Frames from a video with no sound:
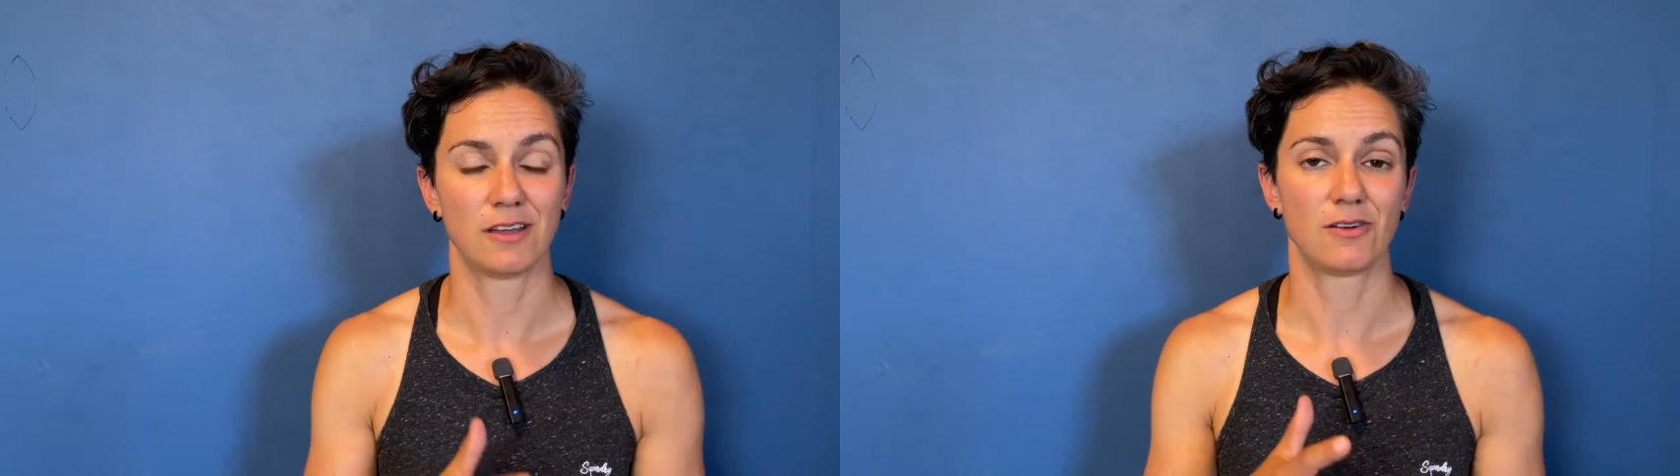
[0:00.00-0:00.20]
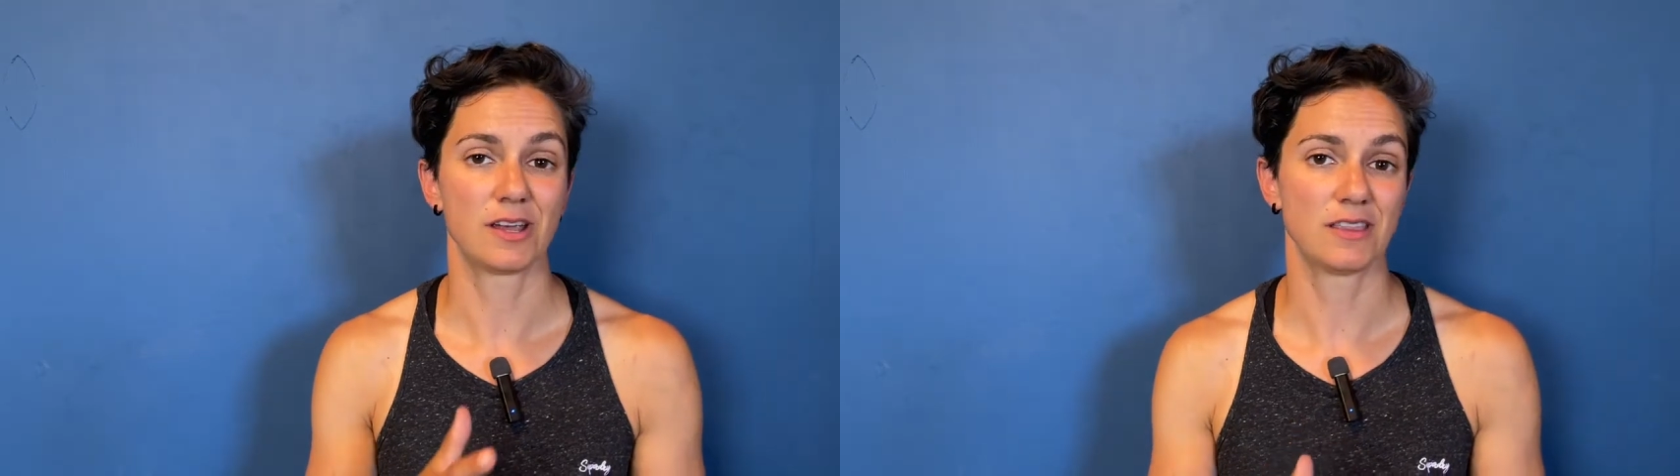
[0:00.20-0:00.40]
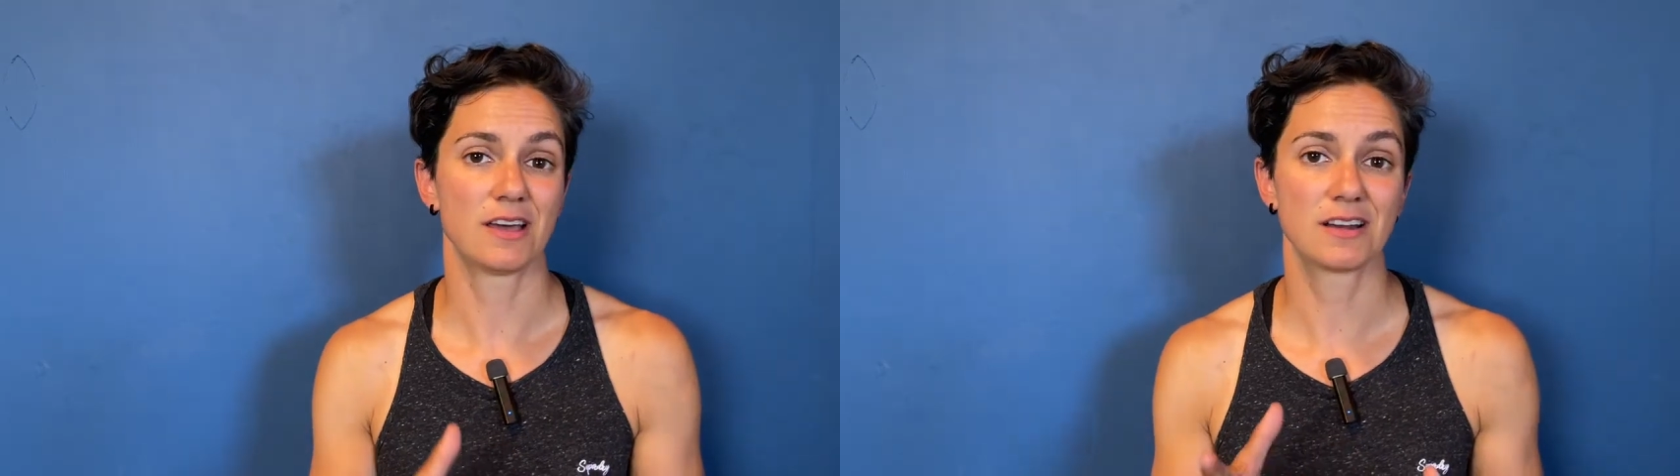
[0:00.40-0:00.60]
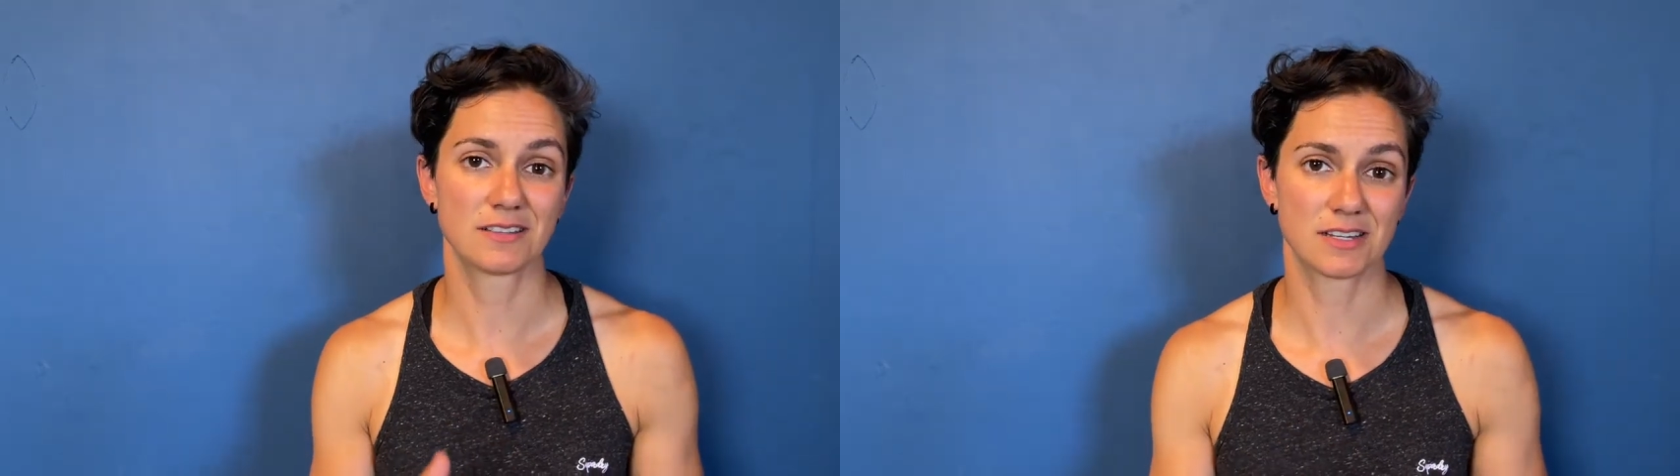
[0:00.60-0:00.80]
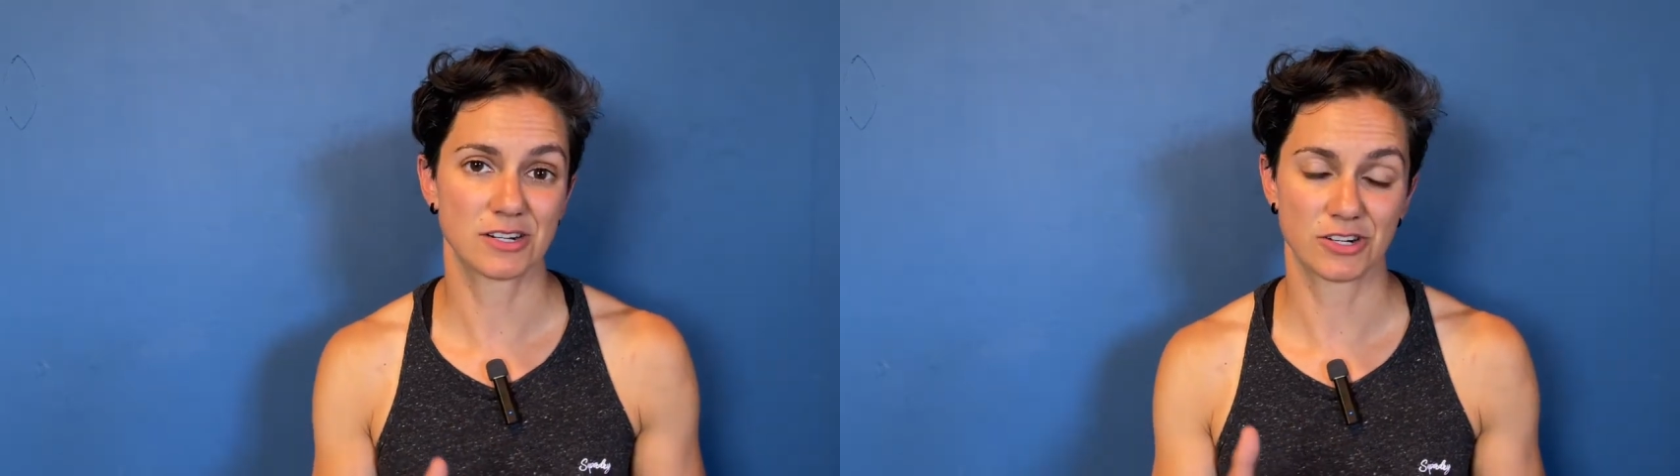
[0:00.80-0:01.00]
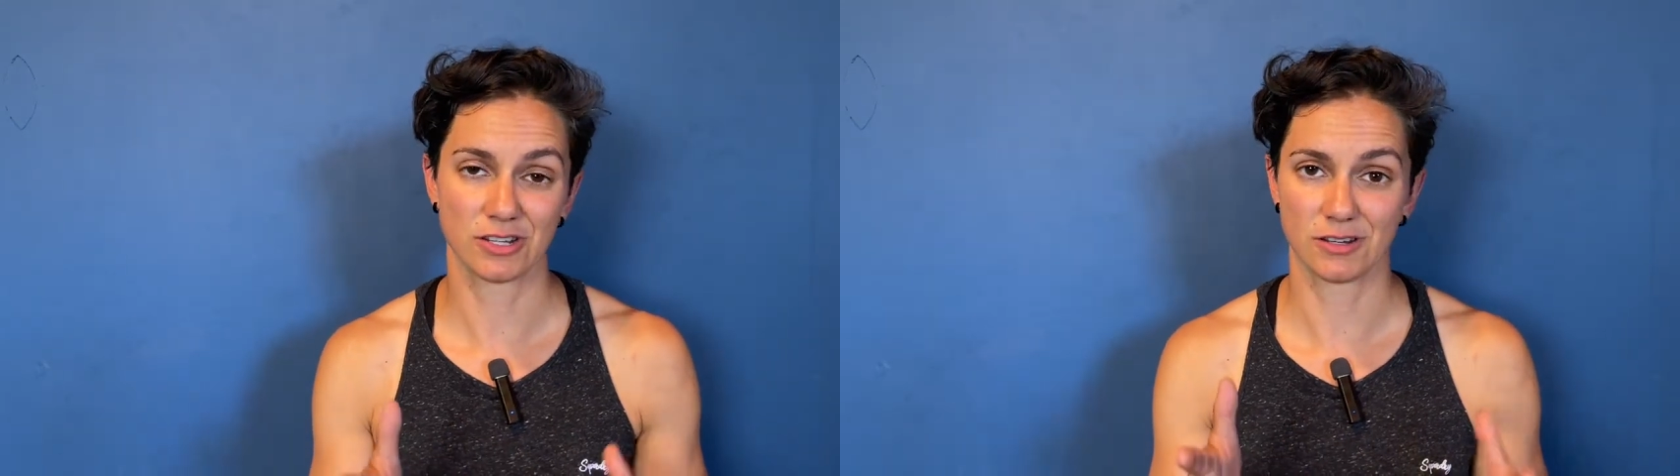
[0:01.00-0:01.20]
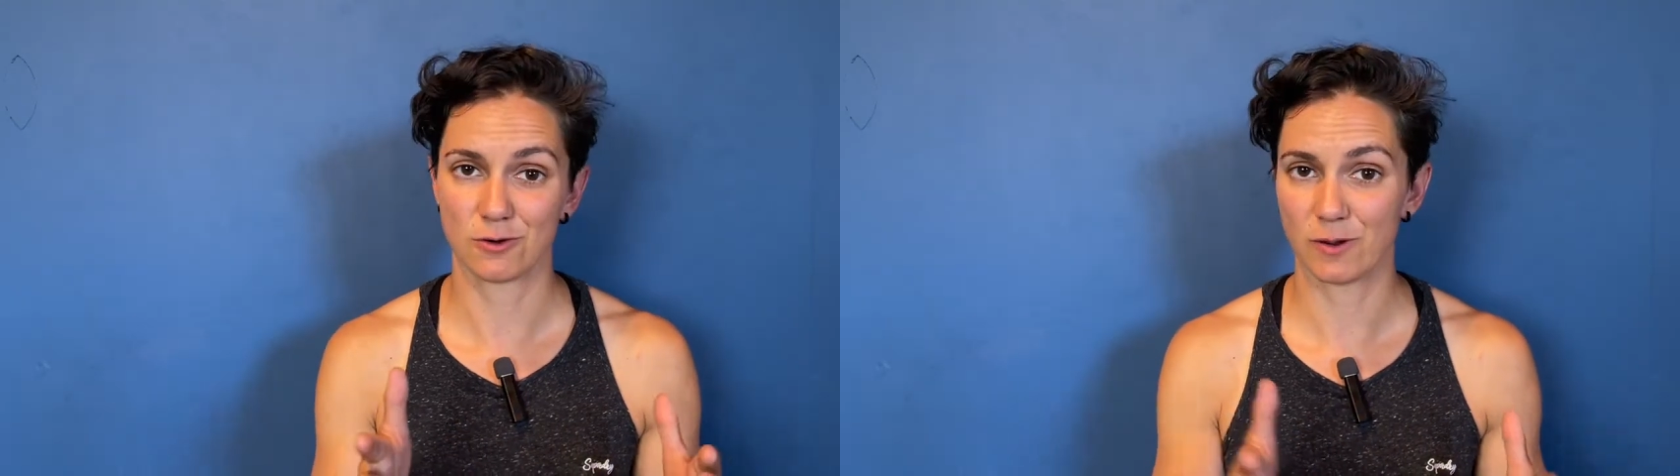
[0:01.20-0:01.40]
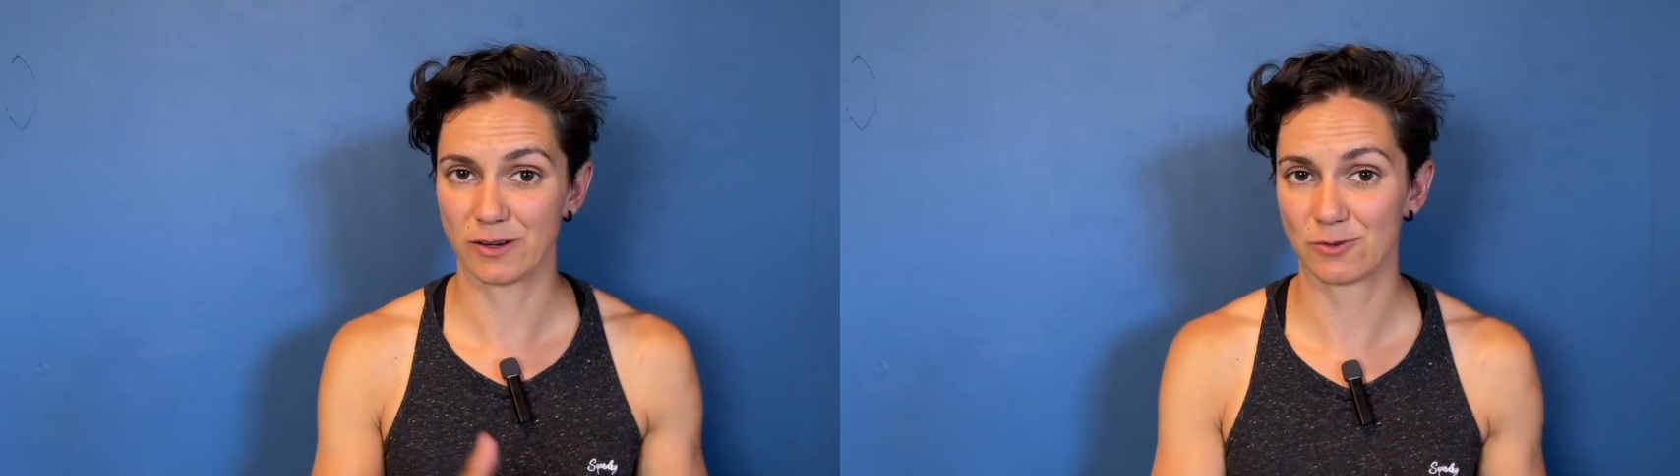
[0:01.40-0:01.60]
okay, that is actually
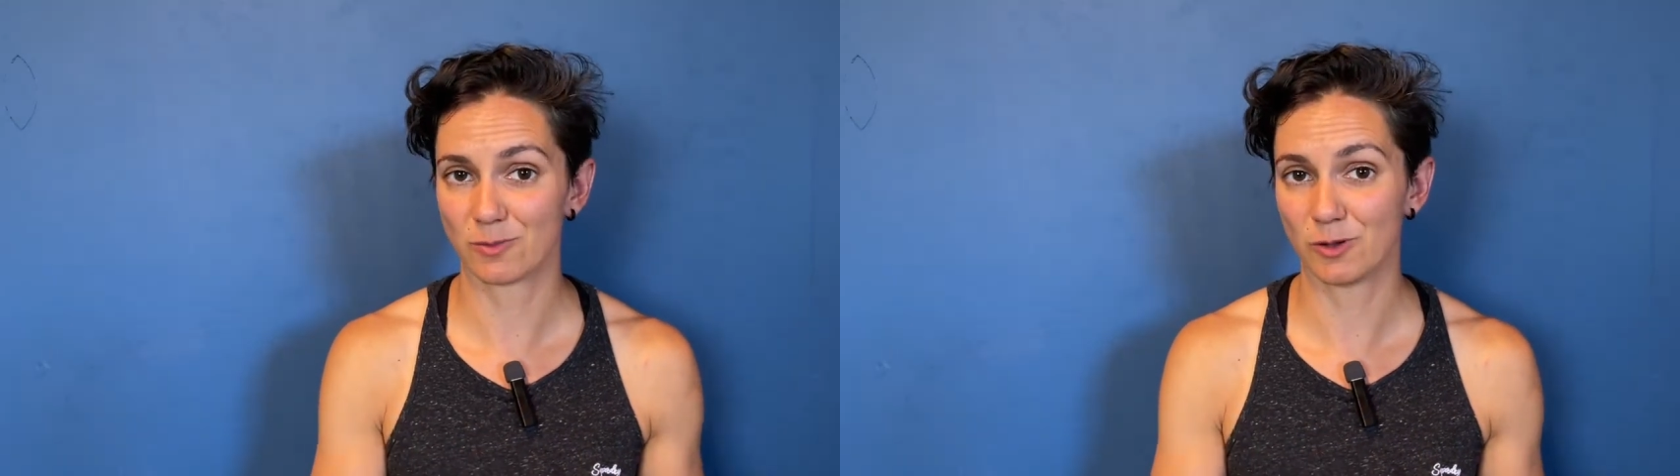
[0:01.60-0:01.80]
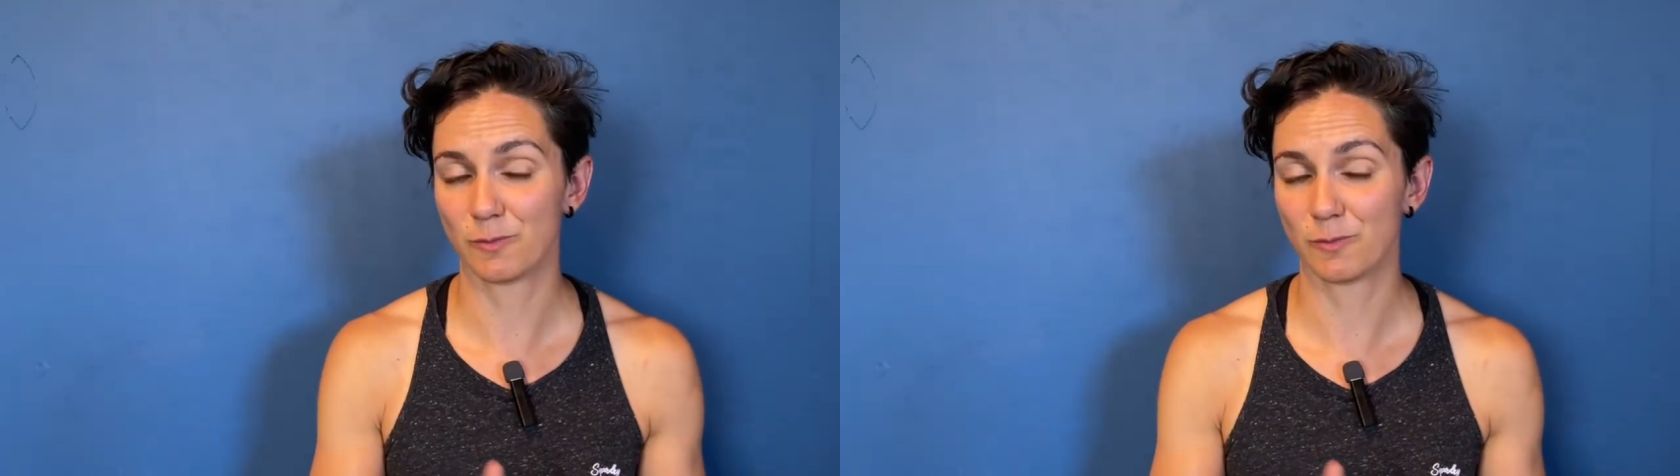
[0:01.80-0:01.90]
quite normal,